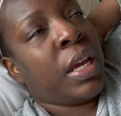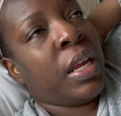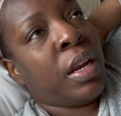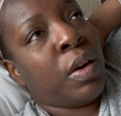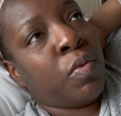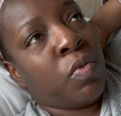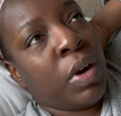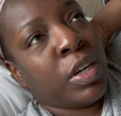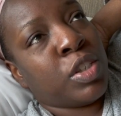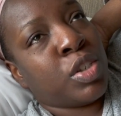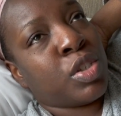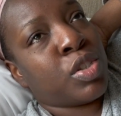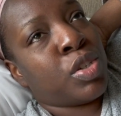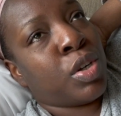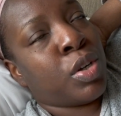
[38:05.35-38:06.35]
getting
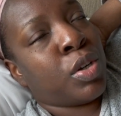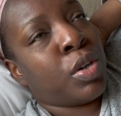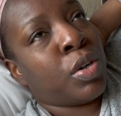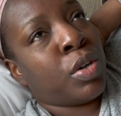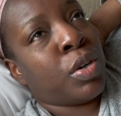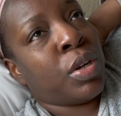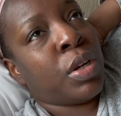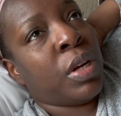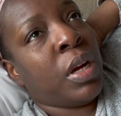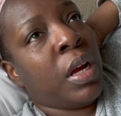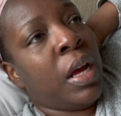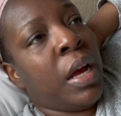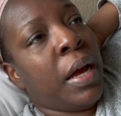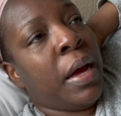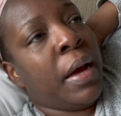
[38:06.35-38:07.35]
registered,
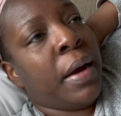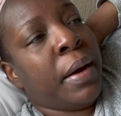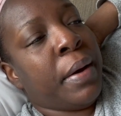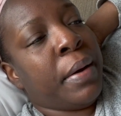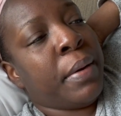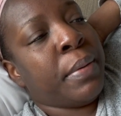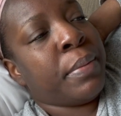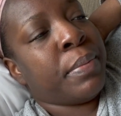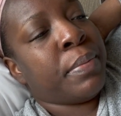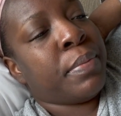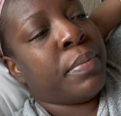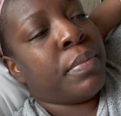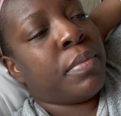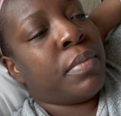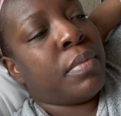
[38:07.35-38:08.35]
um,
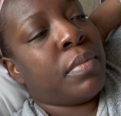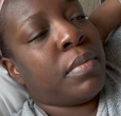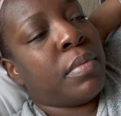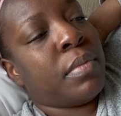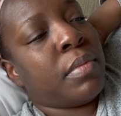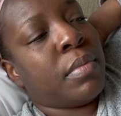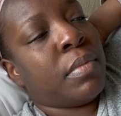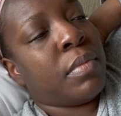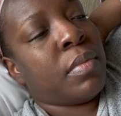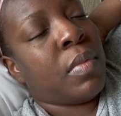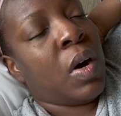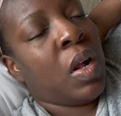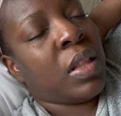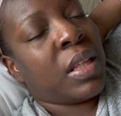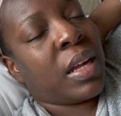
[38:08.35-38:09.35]

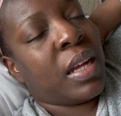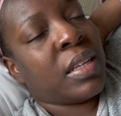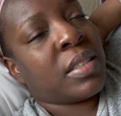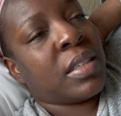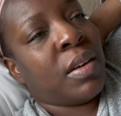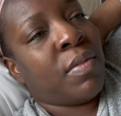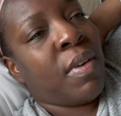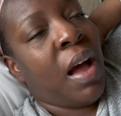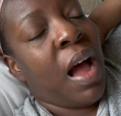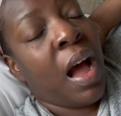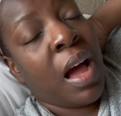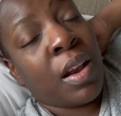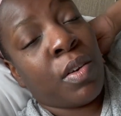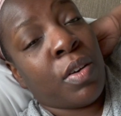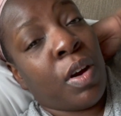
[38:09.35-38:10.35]
all that kind of stuff.
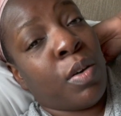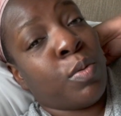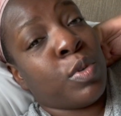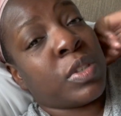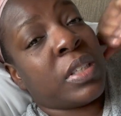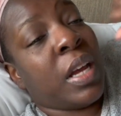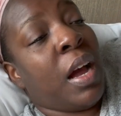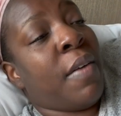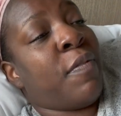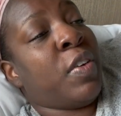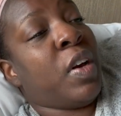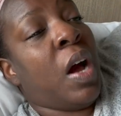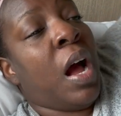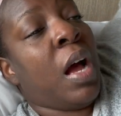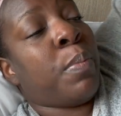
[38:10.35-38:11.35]
I don't know. We'll see how I
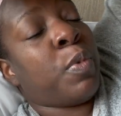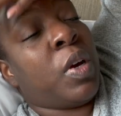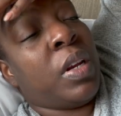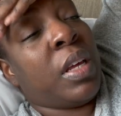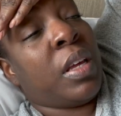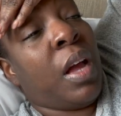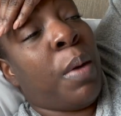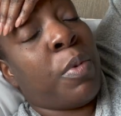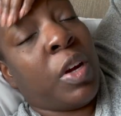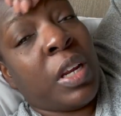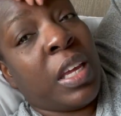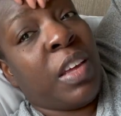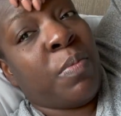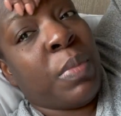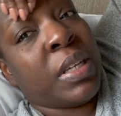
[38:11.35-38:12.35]
feel. I'm gonna I'm gonna
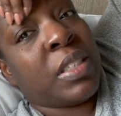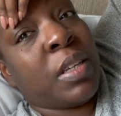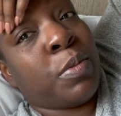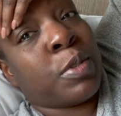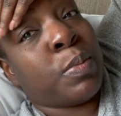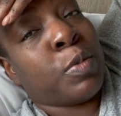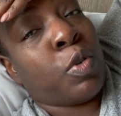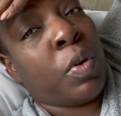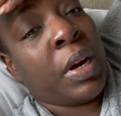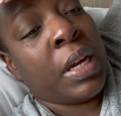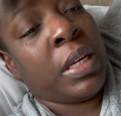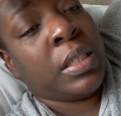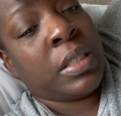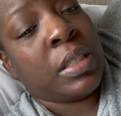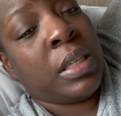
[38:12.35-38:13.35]
give myself some
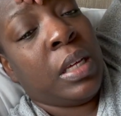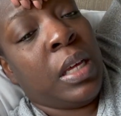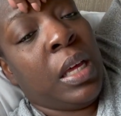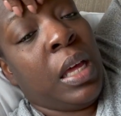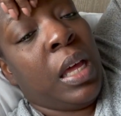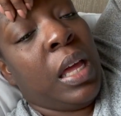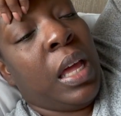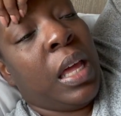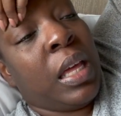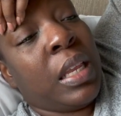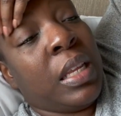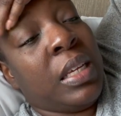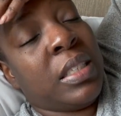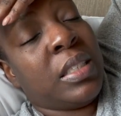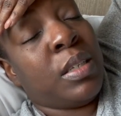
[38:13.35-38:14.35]
grace, at
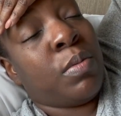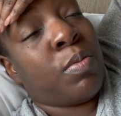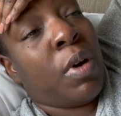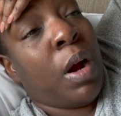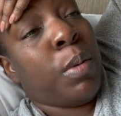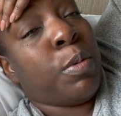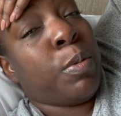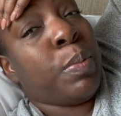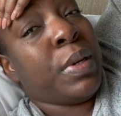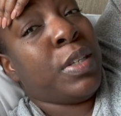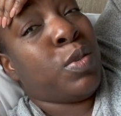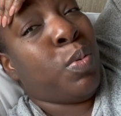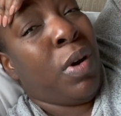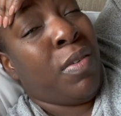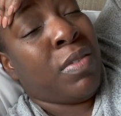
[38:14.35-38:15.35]
least to probably
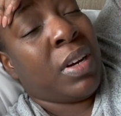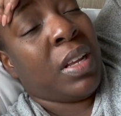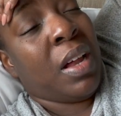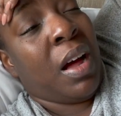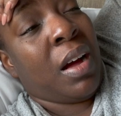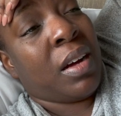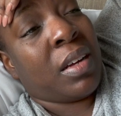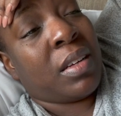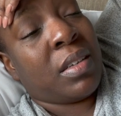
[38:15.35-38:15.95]
12 o'clock,